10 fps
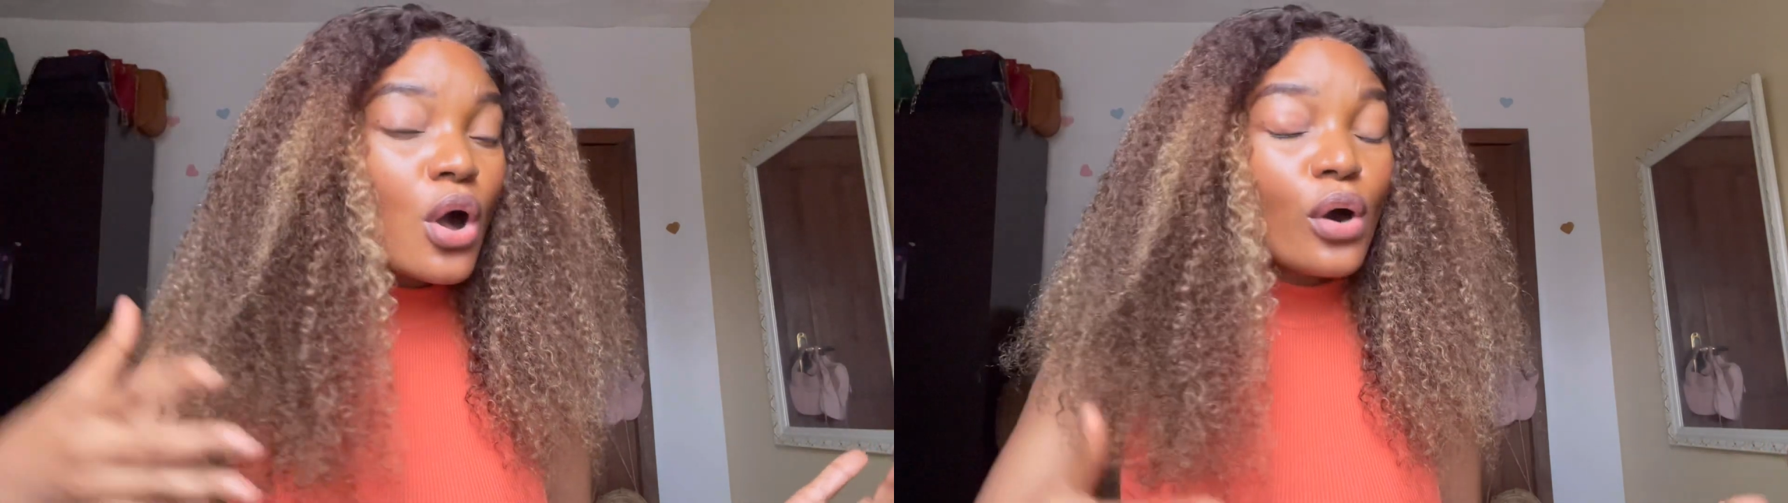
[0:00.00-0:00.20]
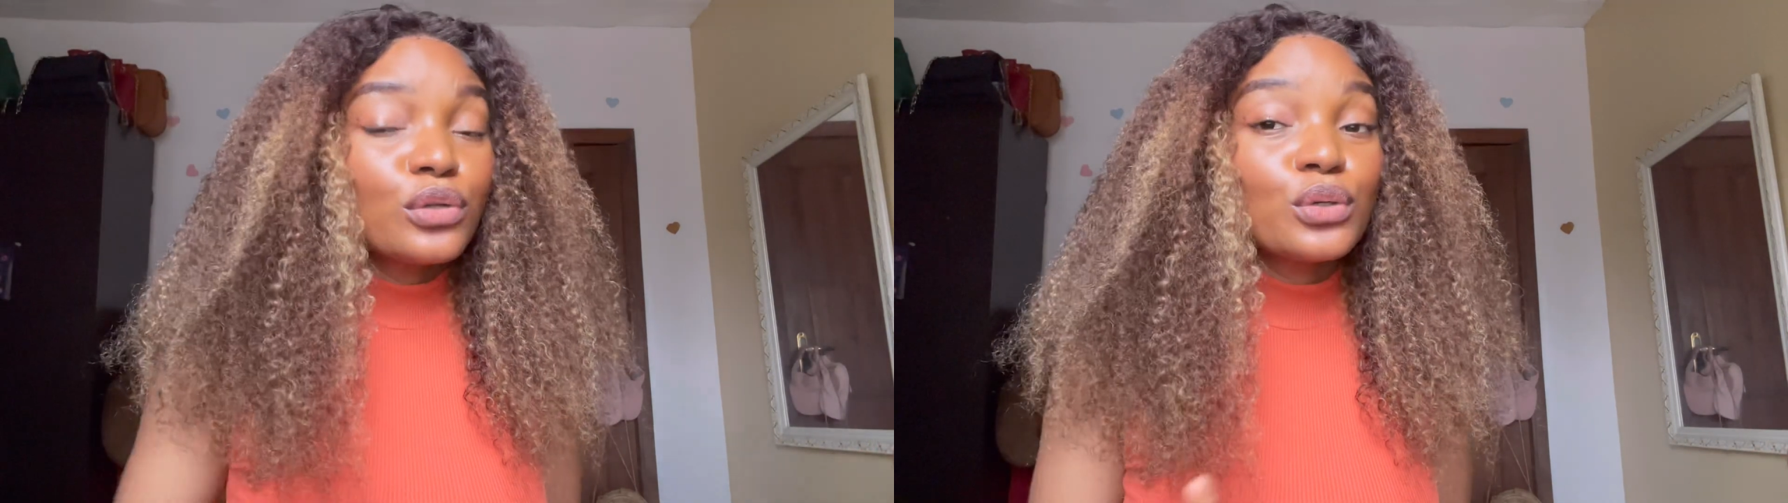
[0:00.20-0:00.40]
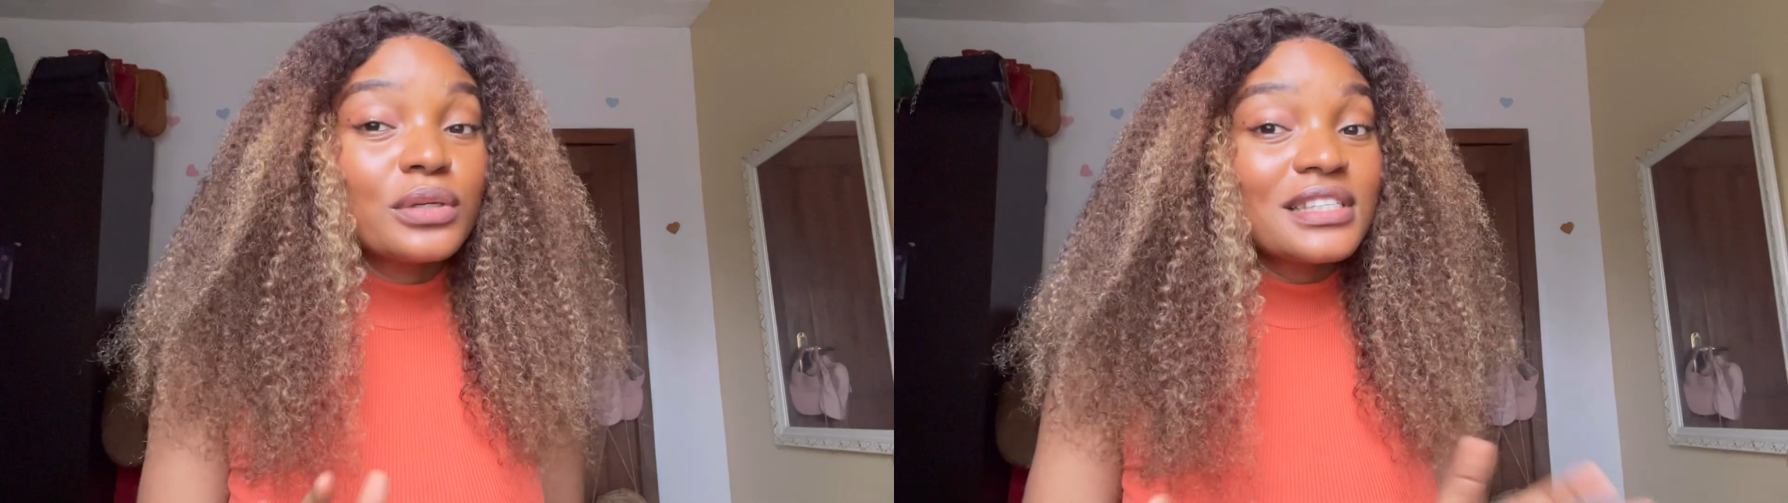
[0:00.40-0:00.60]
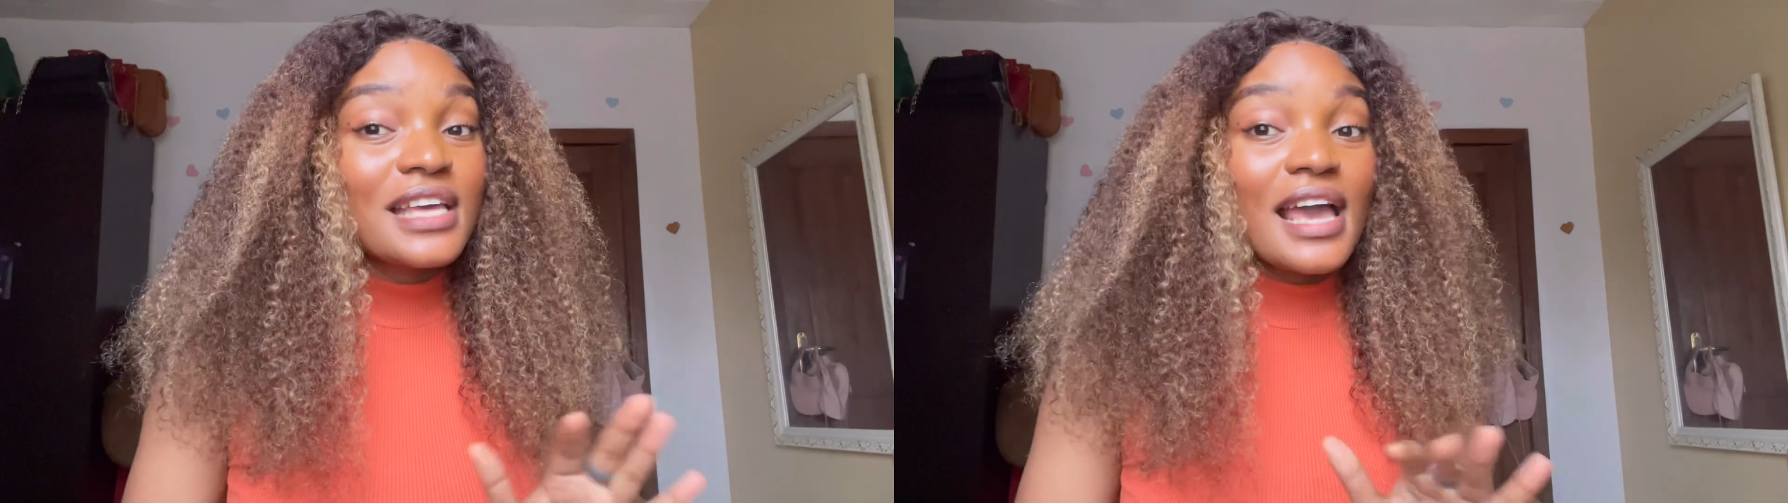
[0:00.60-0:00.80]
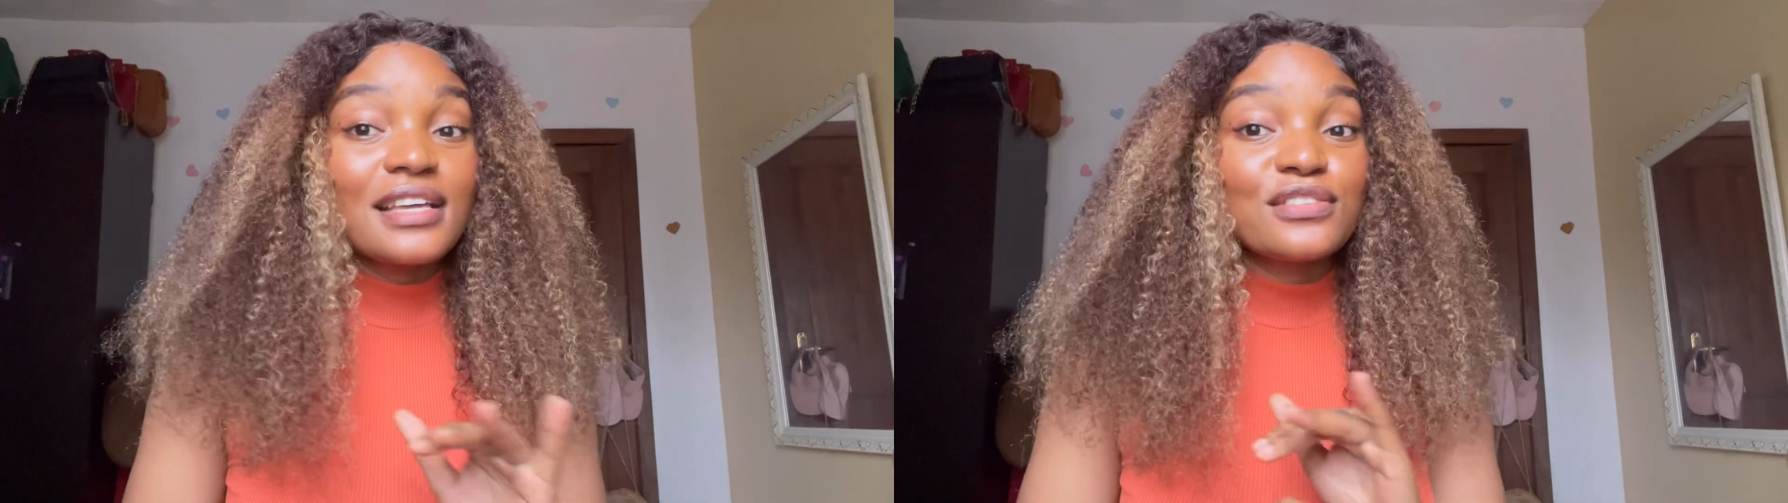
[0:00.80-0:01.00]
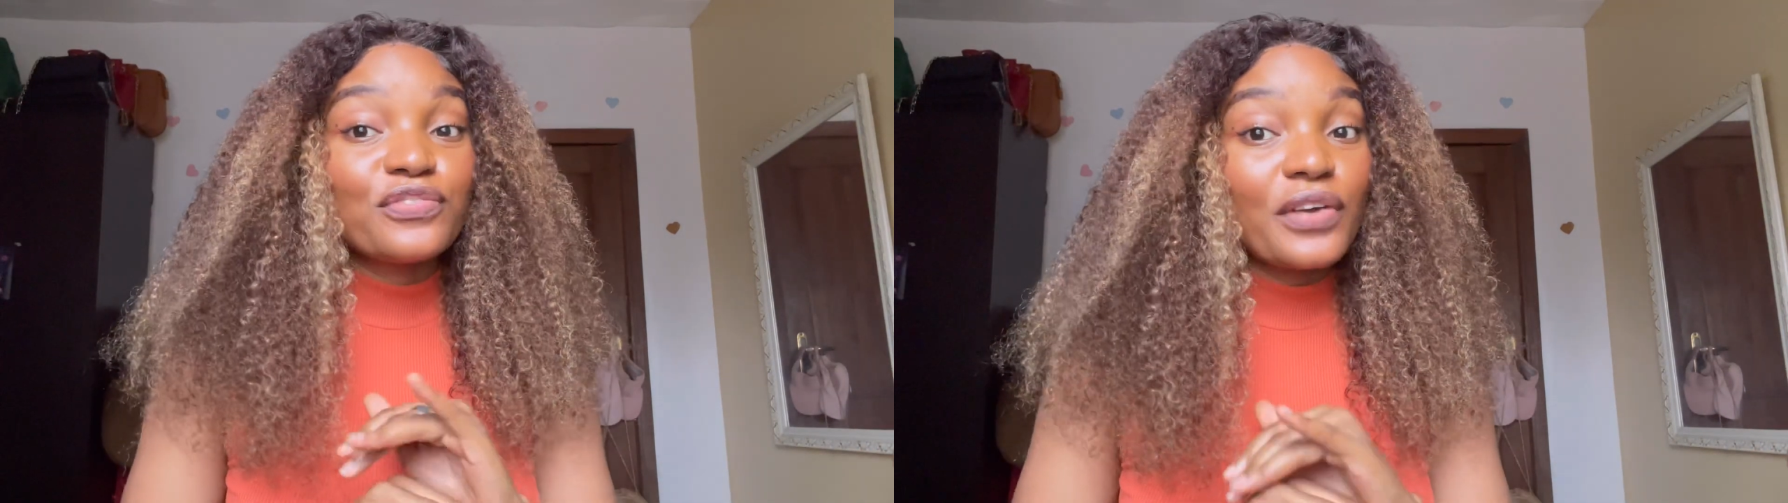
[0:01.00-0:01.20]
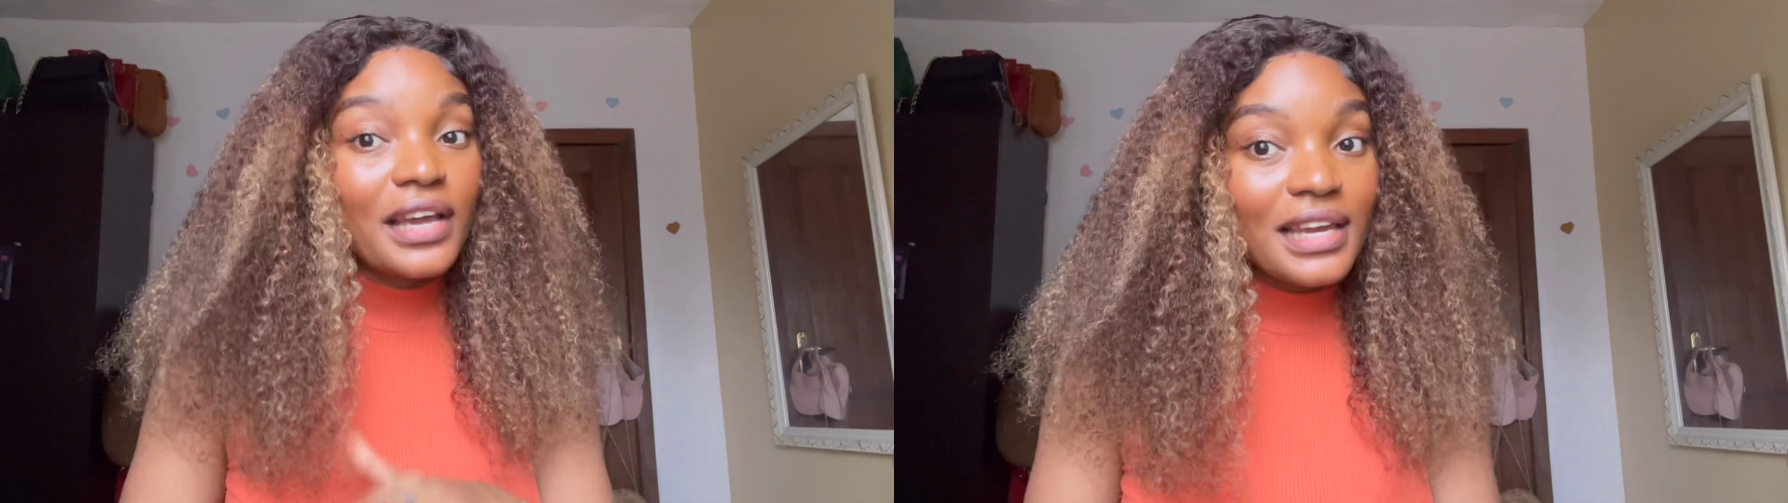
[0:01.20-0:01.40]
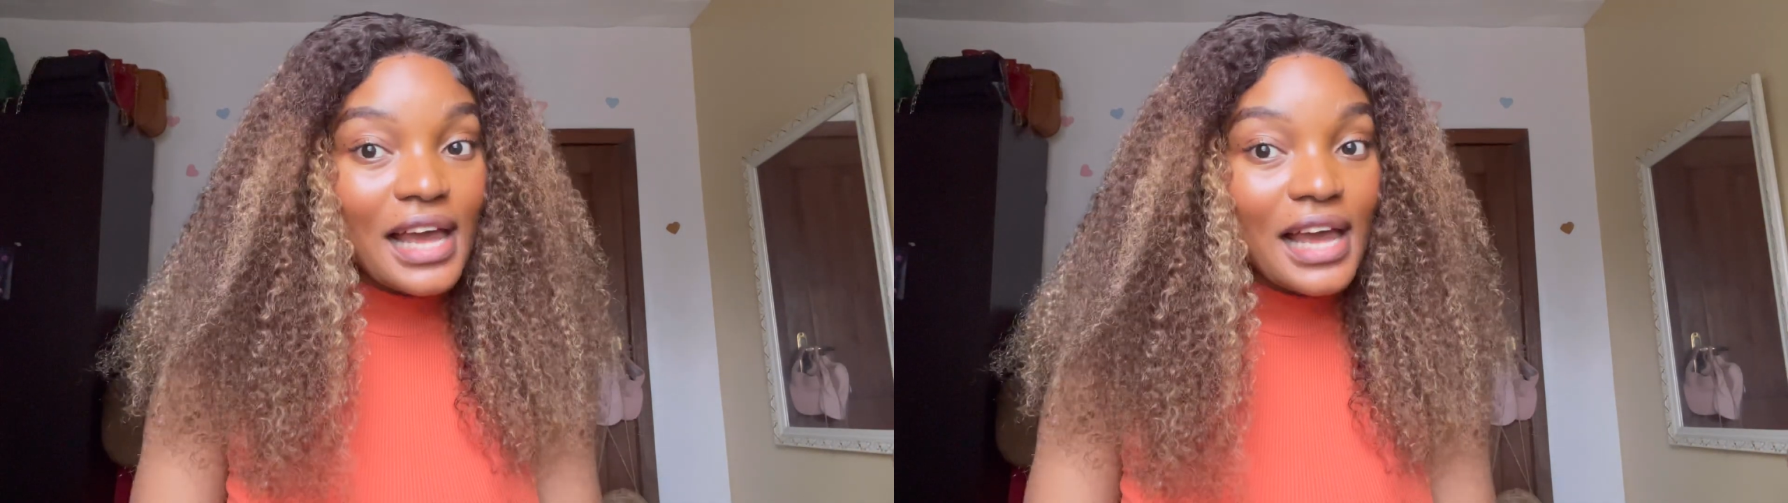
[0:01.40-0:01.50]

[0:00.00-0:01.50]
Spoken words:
Although this hair is very